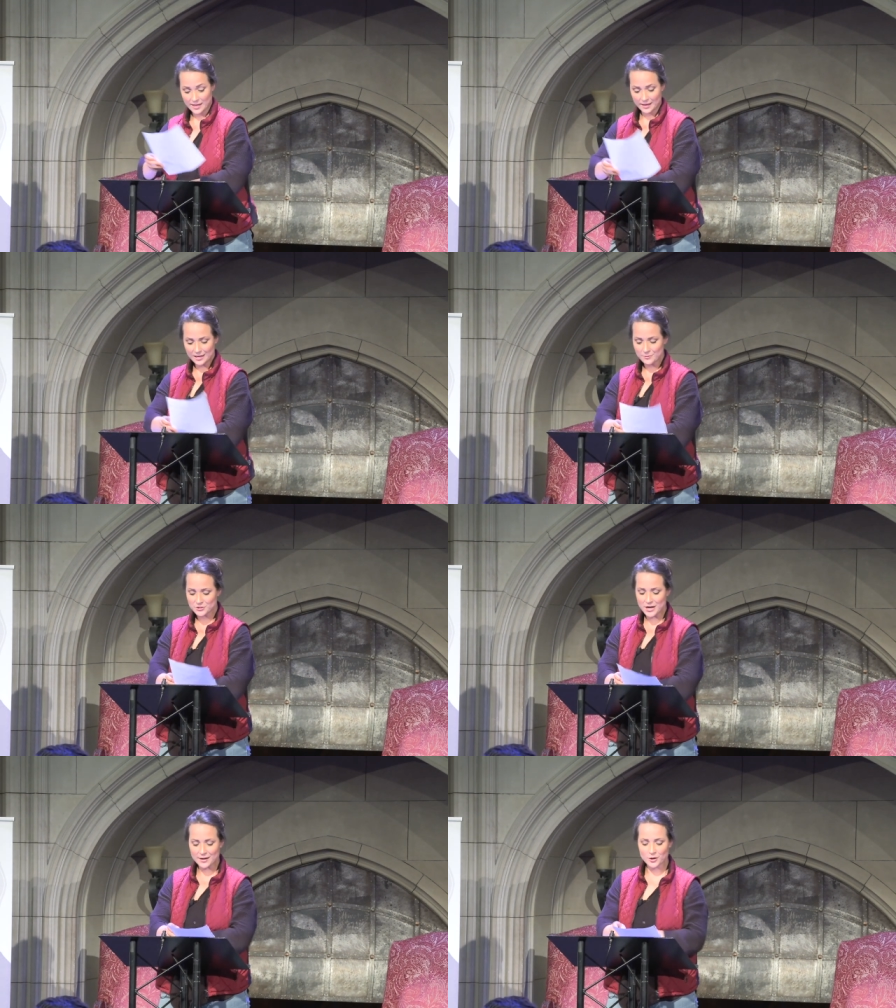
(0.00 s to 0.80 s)
Anyone
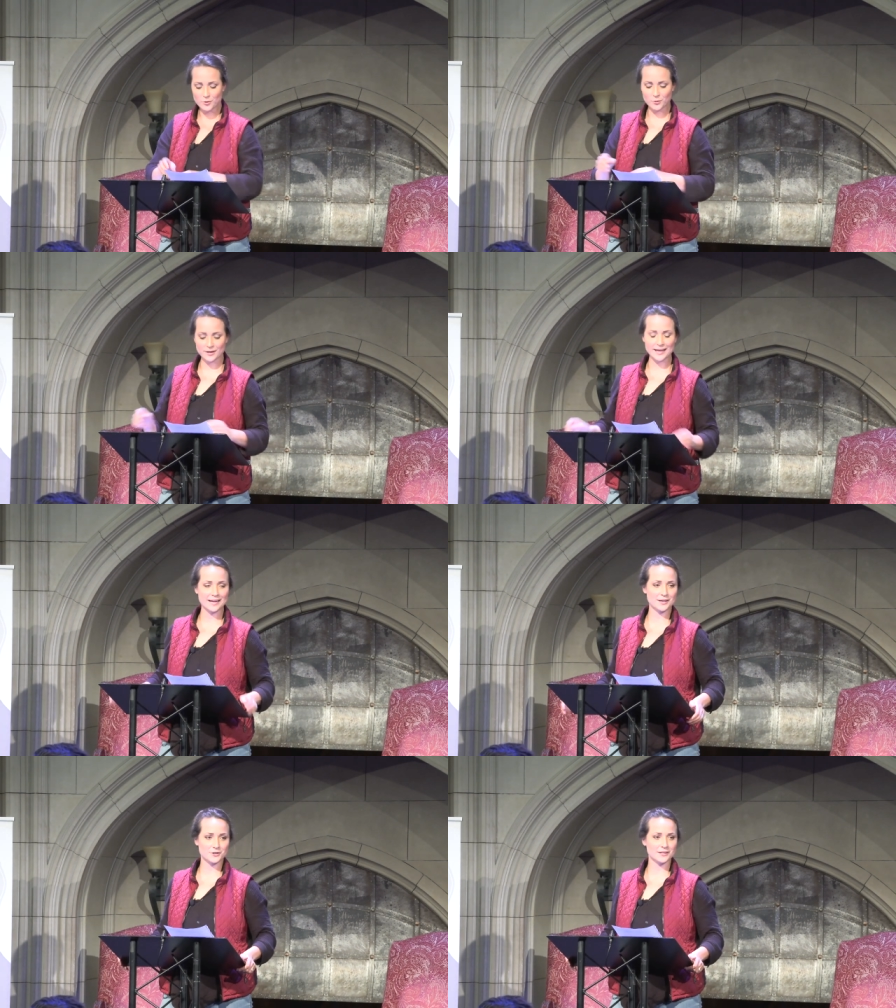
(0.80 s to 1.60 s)
try to go
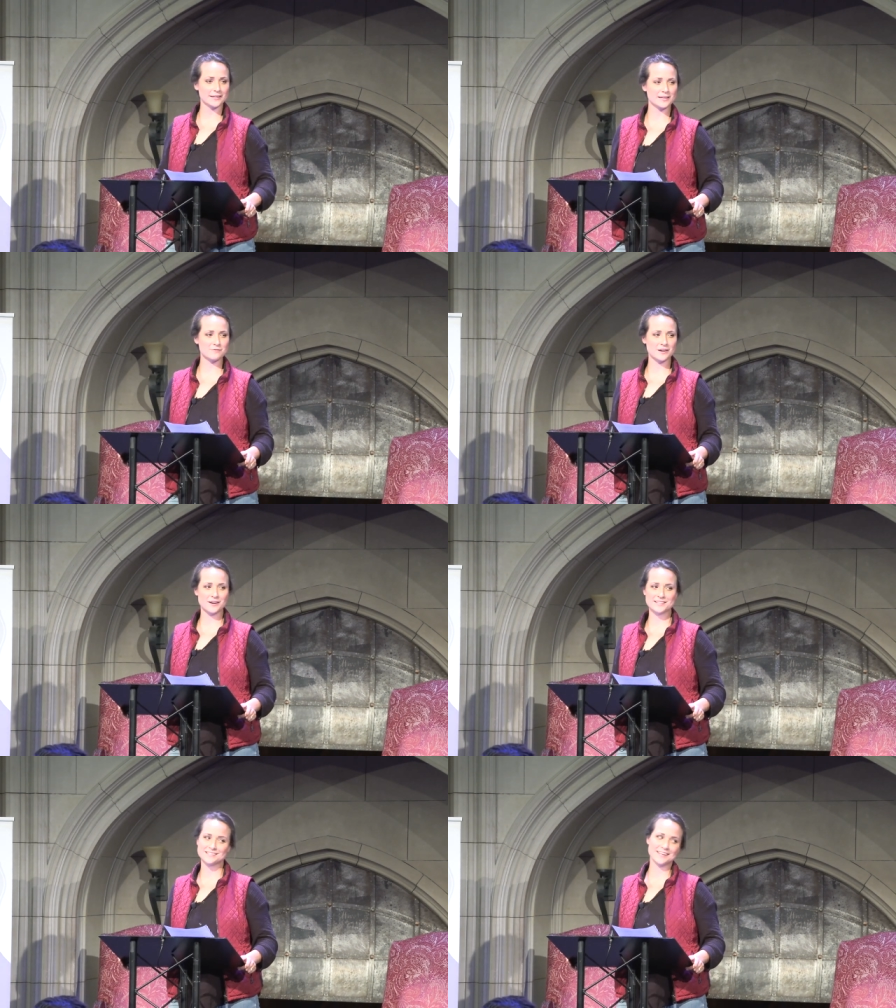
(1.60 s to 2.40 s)
organic or clean in
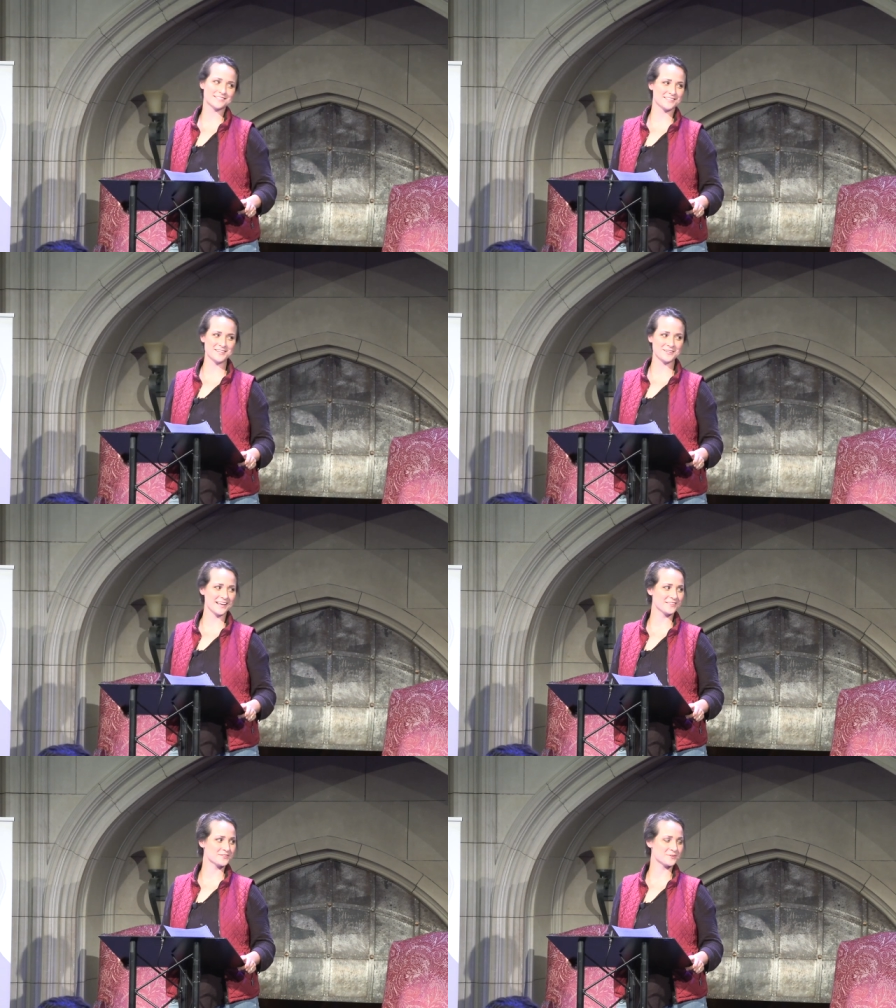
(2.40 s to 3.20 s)
various things, and then you're
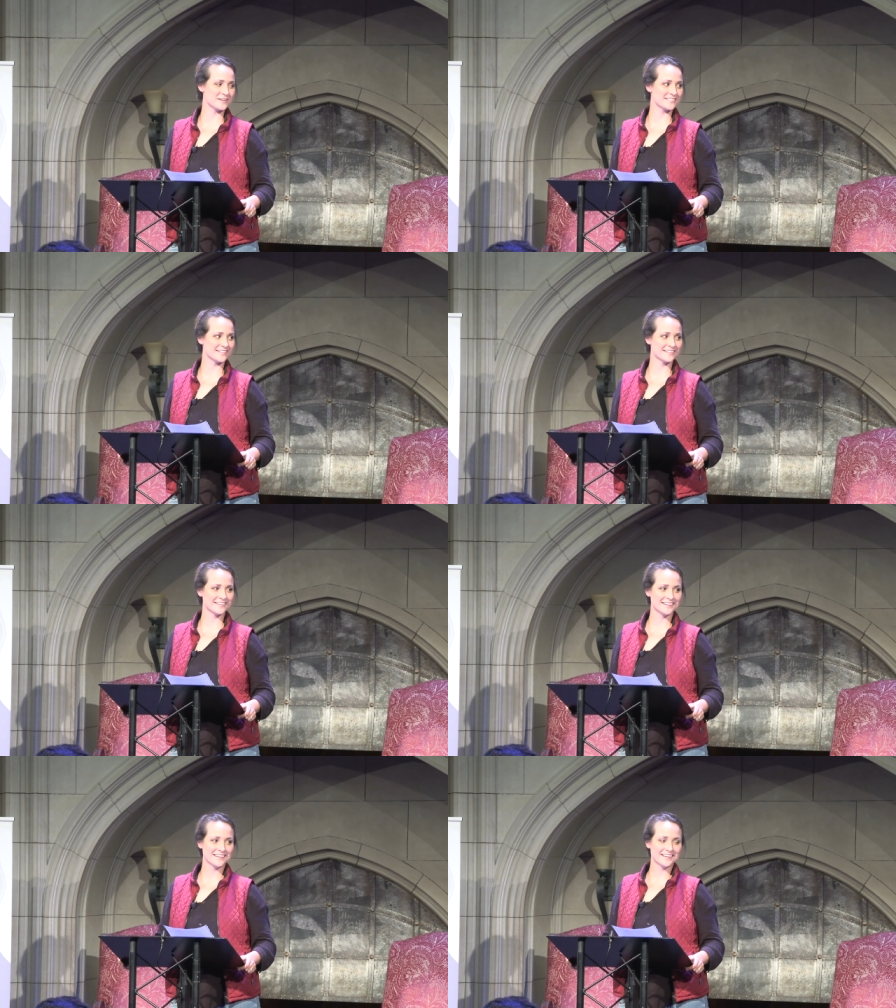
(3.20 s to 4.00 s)
like, there's a reason.
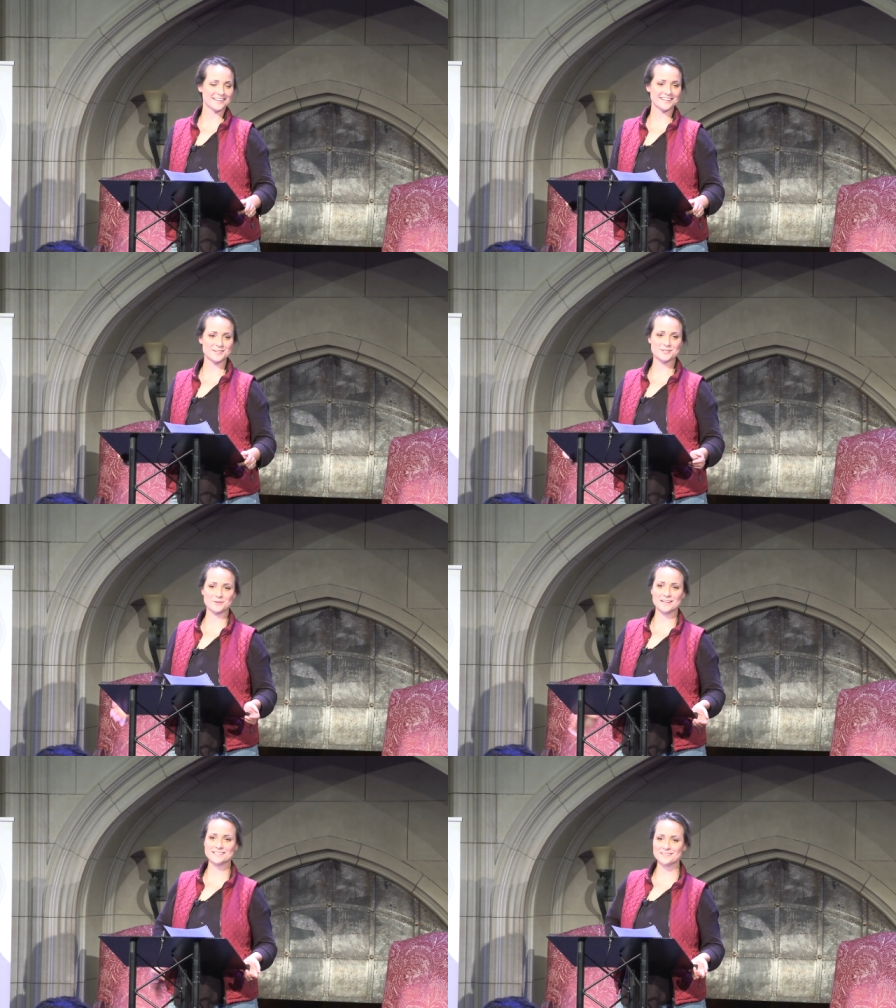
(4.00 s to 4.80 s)
There's a
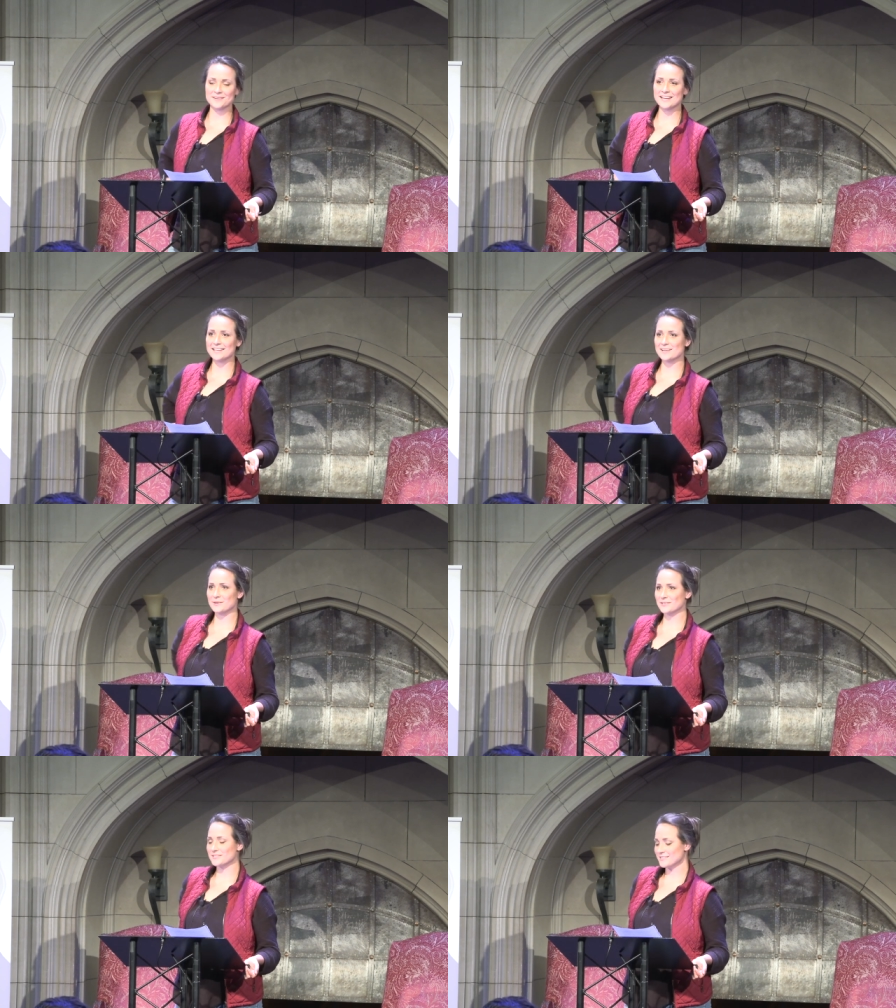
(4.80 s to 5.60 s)
reason we need
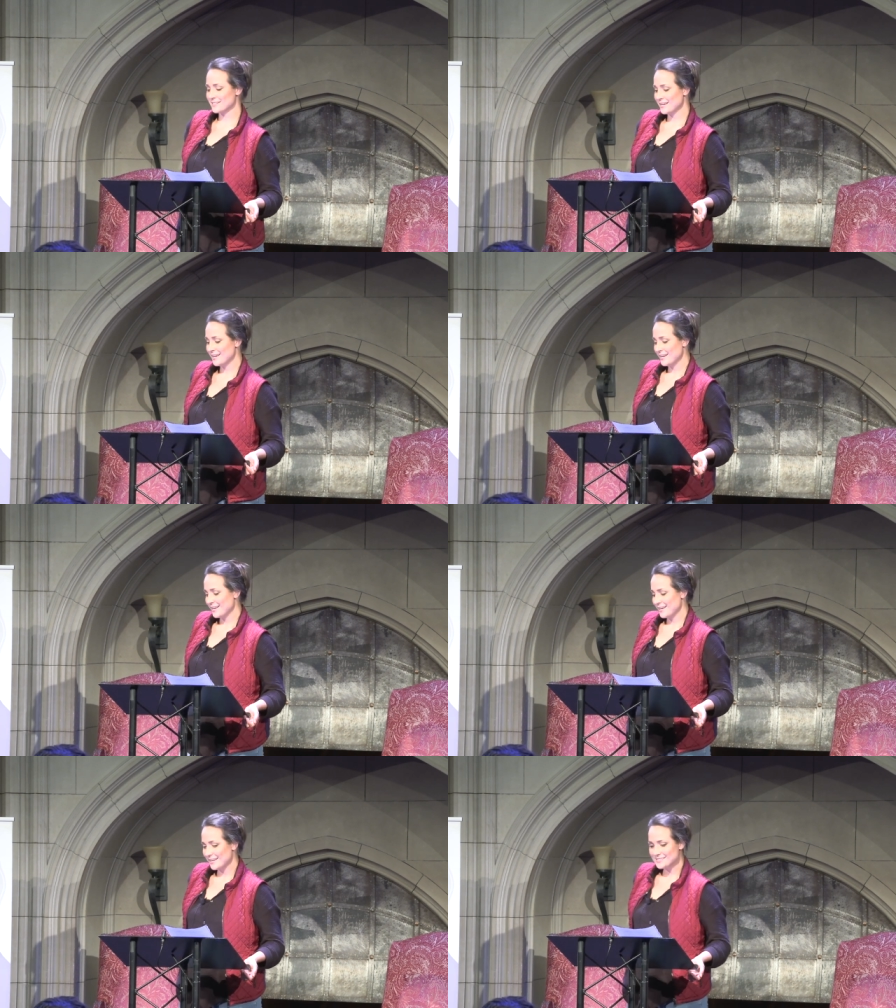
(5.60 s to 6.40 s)
chemicals.
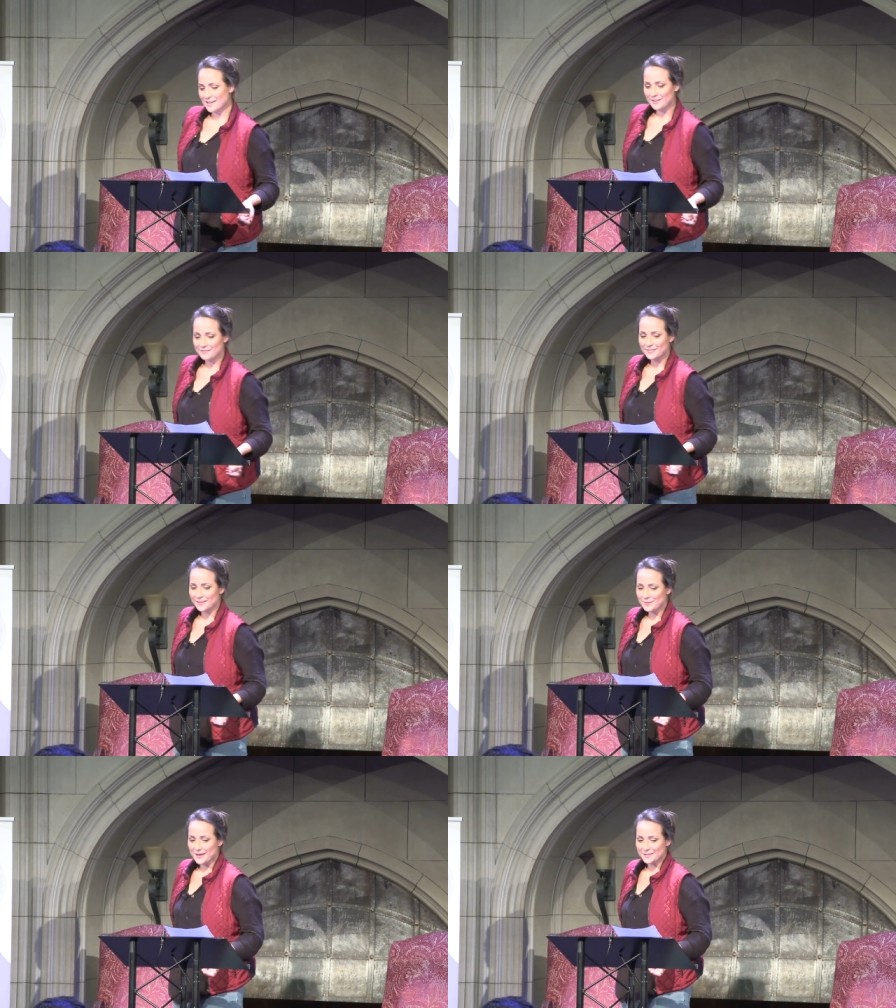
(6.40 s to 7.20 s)
That's how I
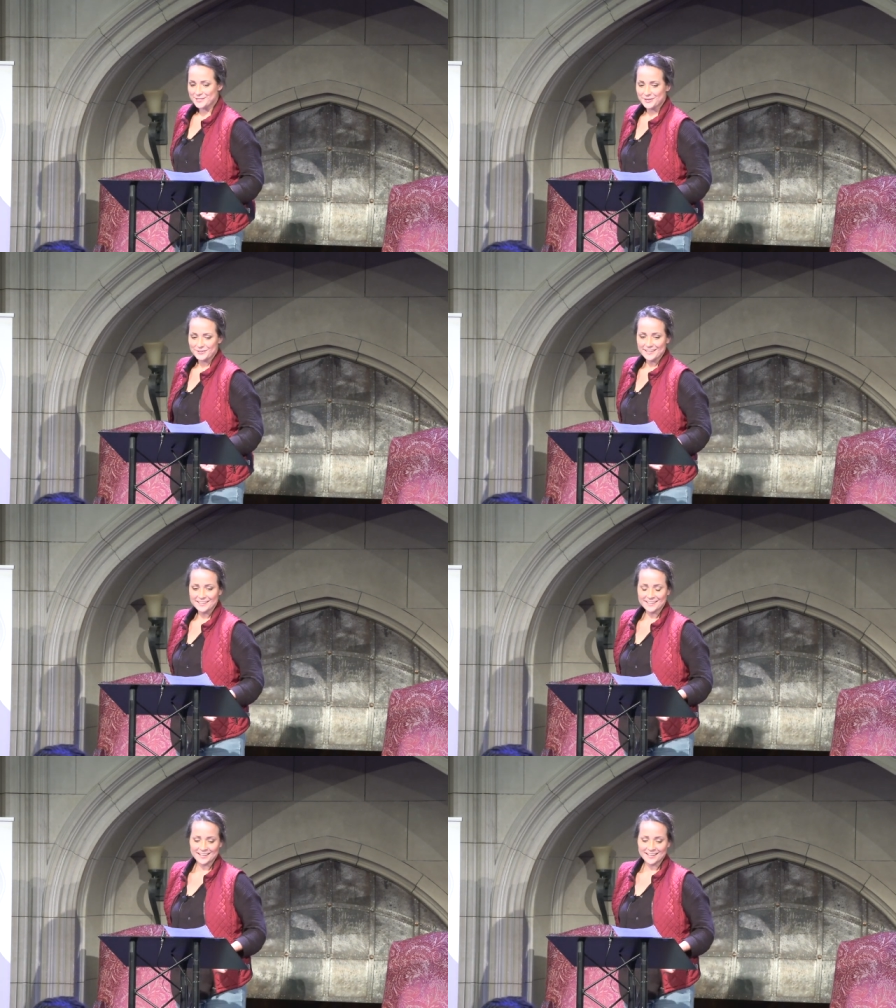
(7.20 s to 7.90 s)
feel about deodorant.